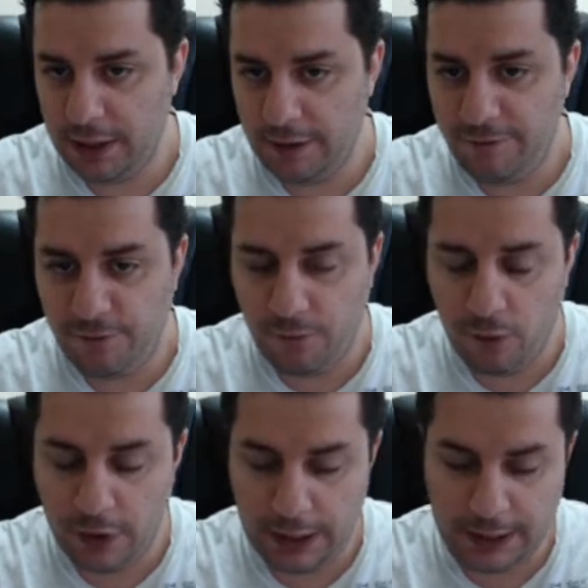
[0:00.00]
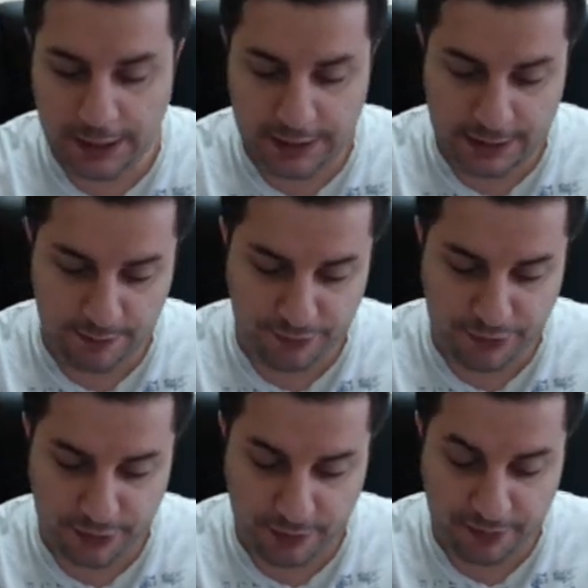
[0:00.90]
for the
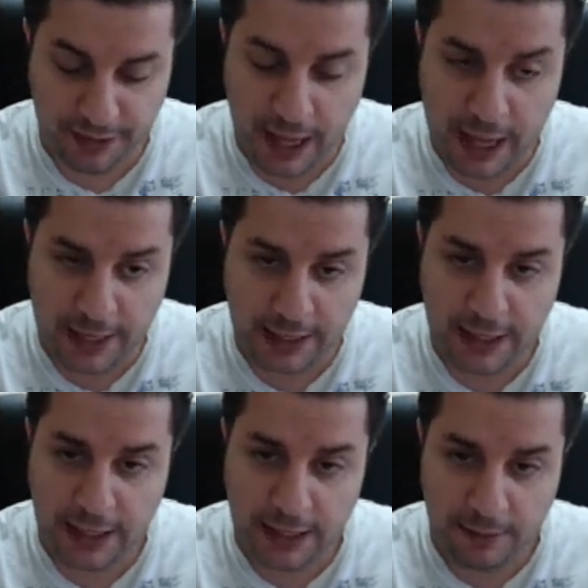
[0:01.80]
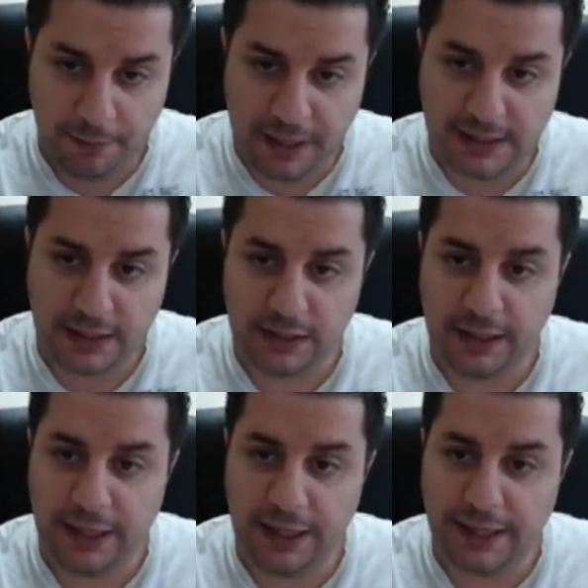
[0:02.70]
PI.
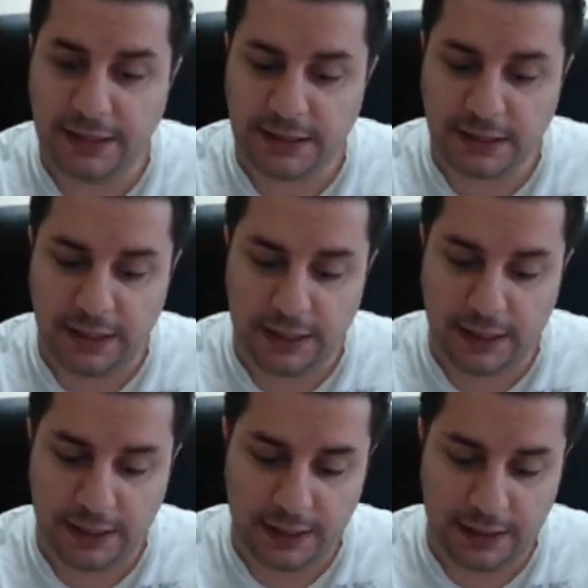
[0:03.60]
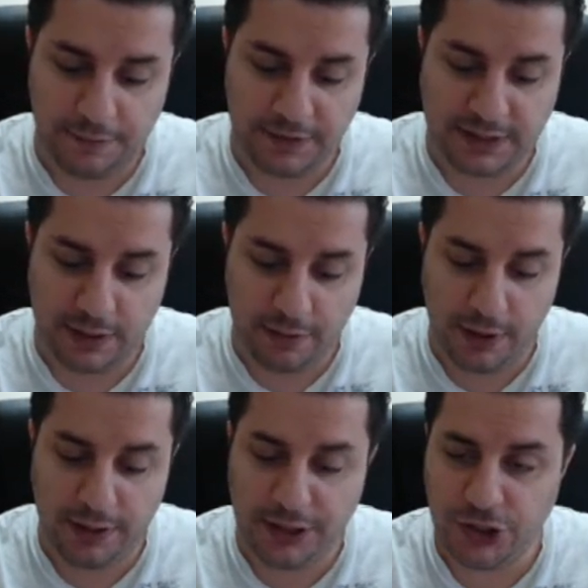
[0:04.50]
Basically, it's an
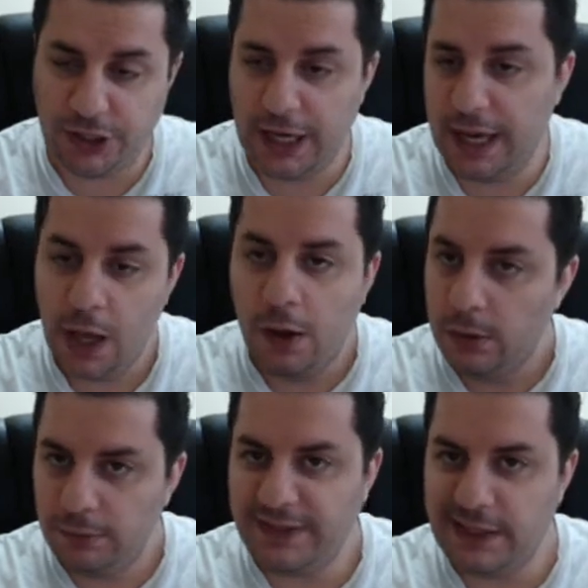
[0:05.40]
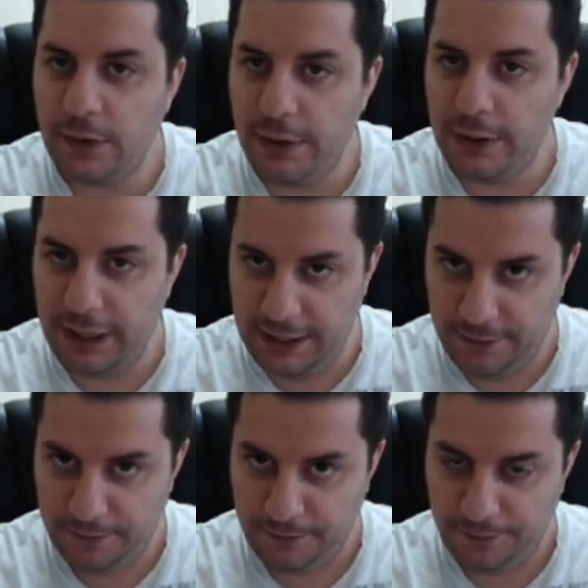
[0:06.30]
ability that you get basically when you need it.
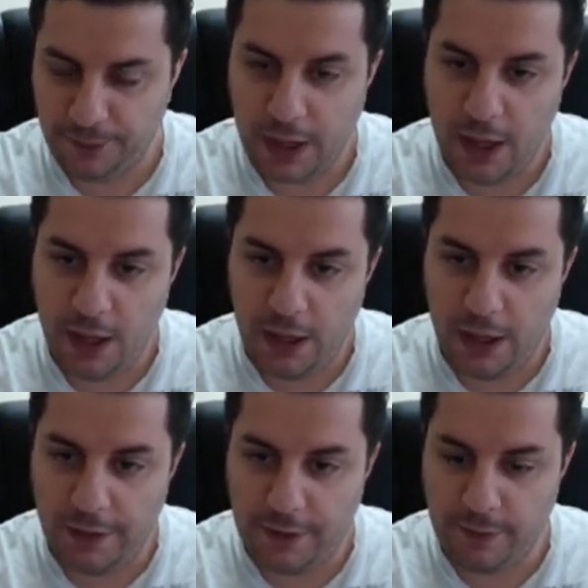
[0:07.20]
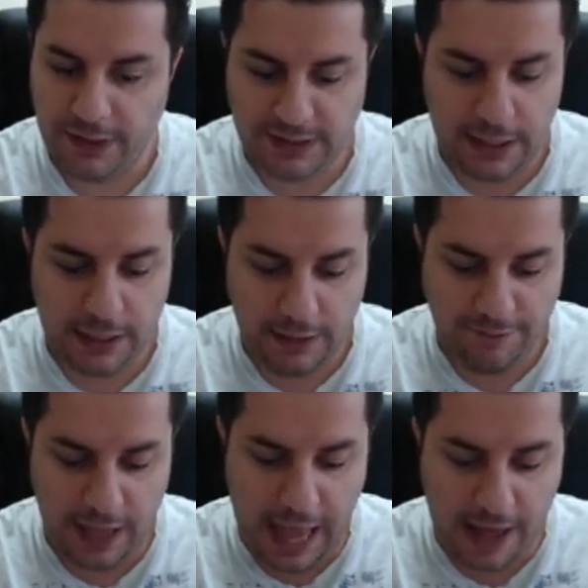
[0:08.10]
That means that if
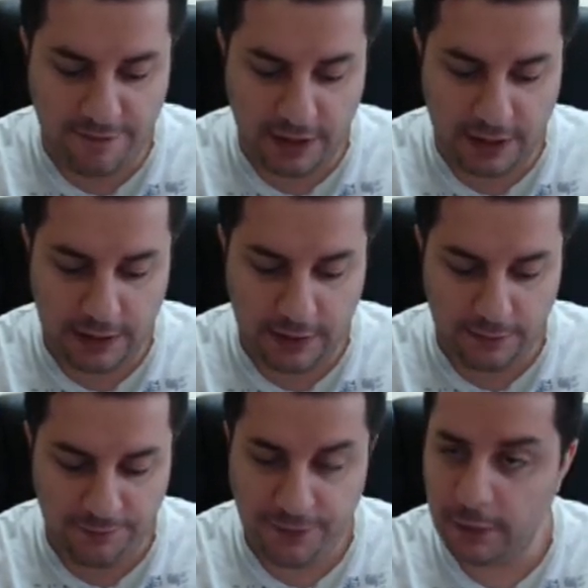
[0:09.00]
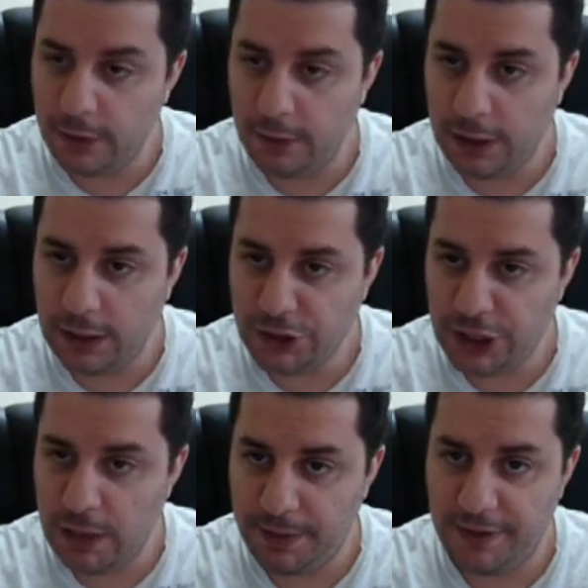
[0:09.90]
you have a Fury
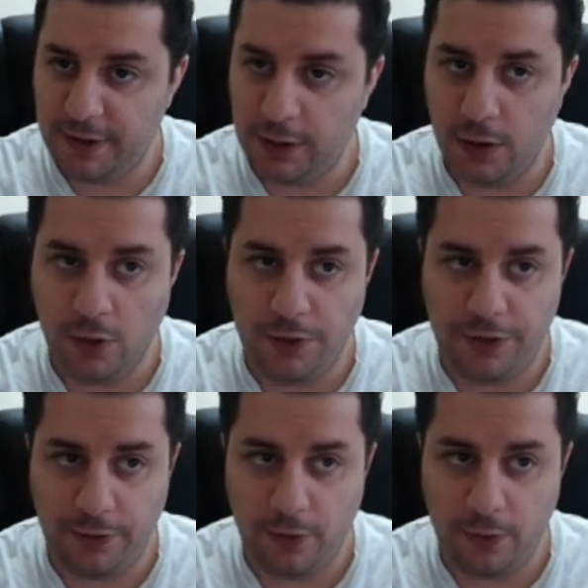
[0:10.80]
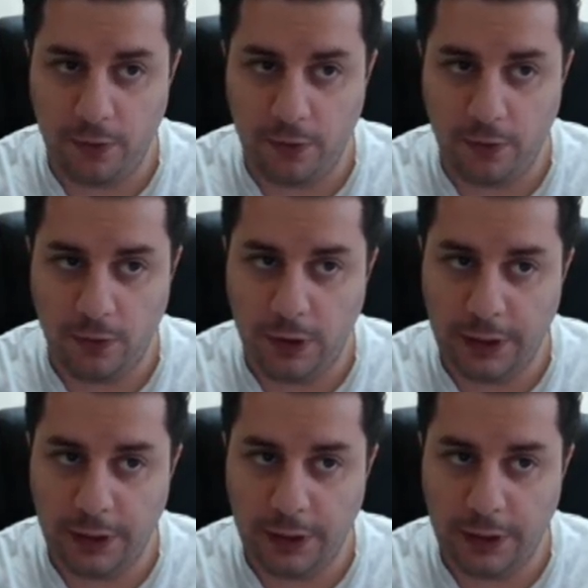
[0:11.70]
champion that are going through